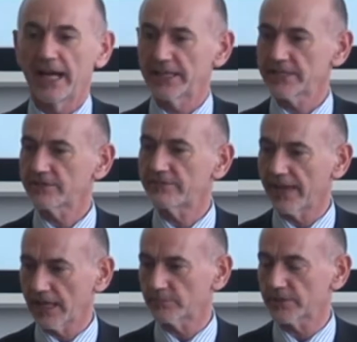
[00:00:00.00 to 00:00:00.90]
and it's
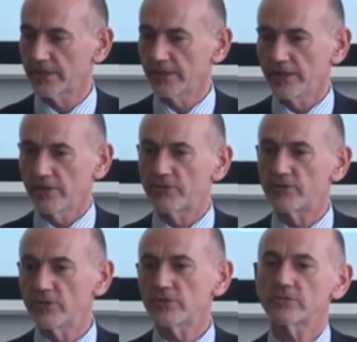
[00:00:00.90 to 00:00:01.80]
developed
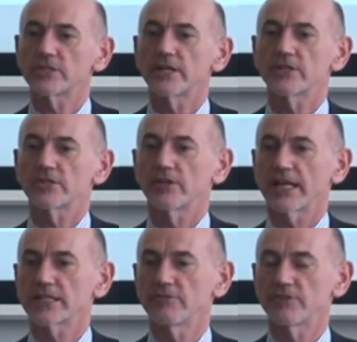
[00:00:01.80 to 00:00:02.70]
through those years to
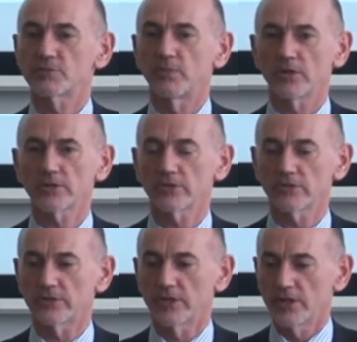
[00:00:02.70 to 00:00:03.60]
actually respond
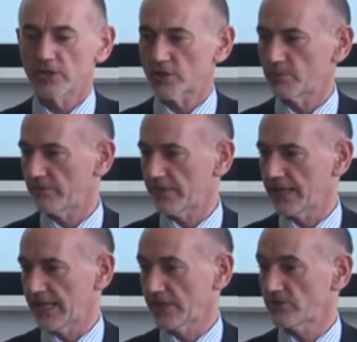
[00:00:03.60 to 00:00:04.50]
to some of
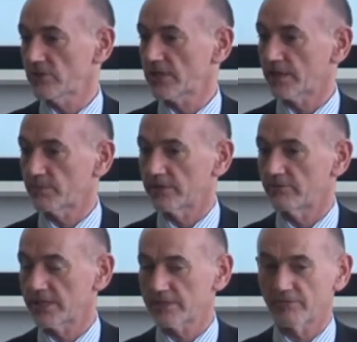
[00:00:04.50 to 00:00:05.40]
the issues that have been
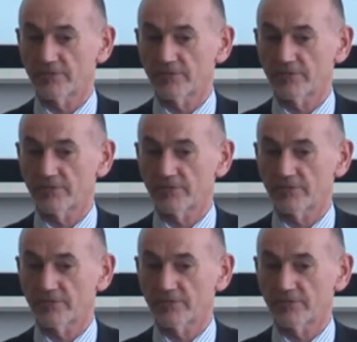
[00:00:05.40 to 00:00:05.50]
arisen